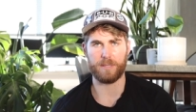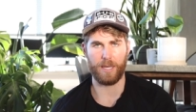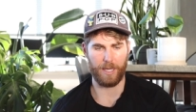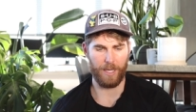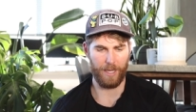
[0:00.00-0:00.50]

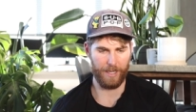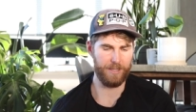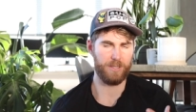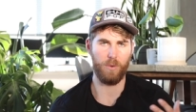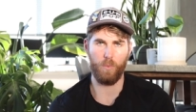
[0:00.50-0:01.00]
Like,
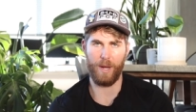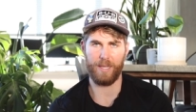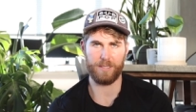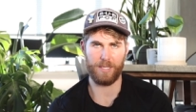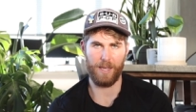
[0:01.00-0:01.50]
is the
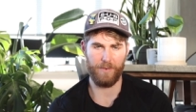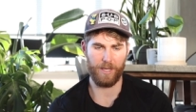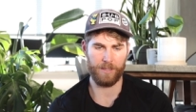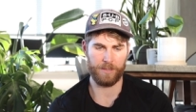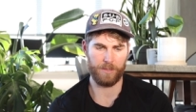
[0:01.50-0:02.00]
weight
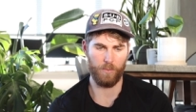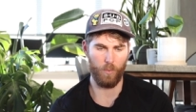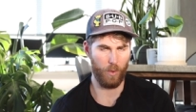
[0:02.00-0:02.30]
savings